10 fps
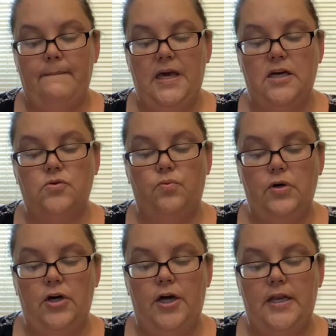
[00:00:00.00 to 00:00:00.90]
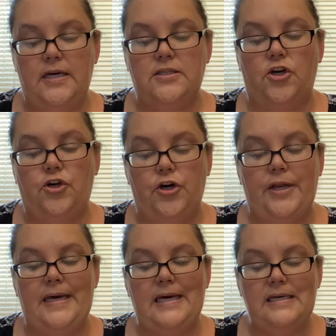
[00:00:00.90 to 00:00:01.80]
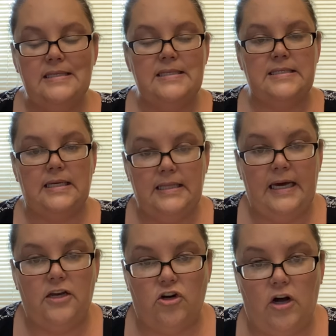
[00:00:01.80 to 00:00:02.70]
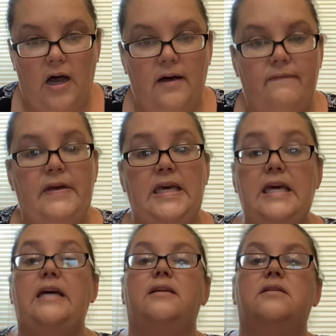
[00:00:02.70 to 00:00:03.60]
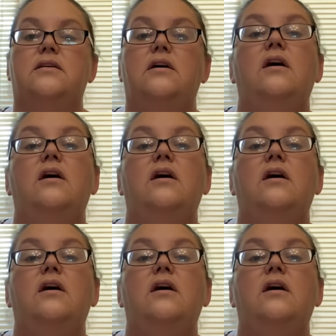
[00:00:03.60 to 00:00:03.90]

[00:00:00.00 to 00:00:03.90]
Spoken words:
because wood is a good insulator of heat.